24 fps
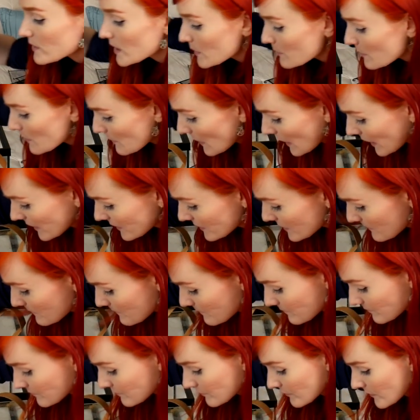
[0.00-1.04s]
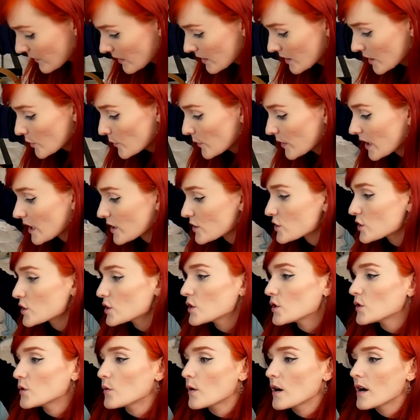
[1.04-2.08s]
keep in mind. We got
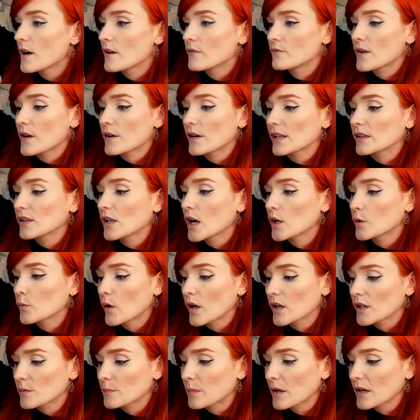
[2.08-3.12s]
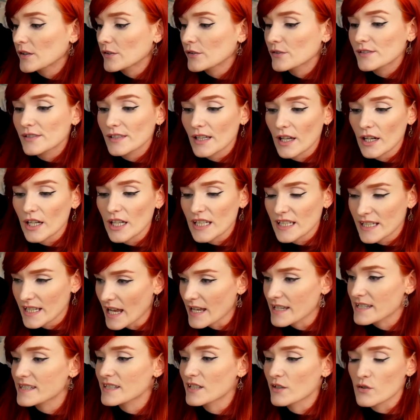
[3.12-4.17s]
two very long water bottles that,
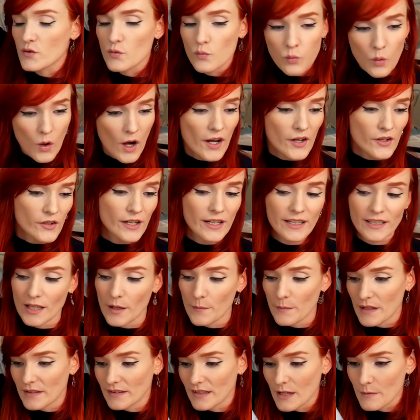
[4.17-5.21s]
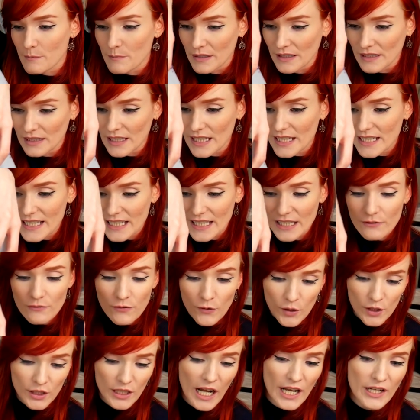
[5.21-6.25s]
yes, there's water in them and they've been leaking
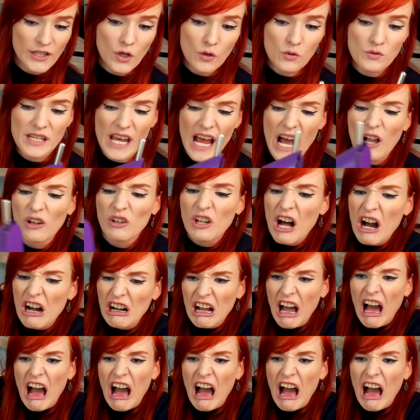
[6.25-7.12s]
for God knows how long.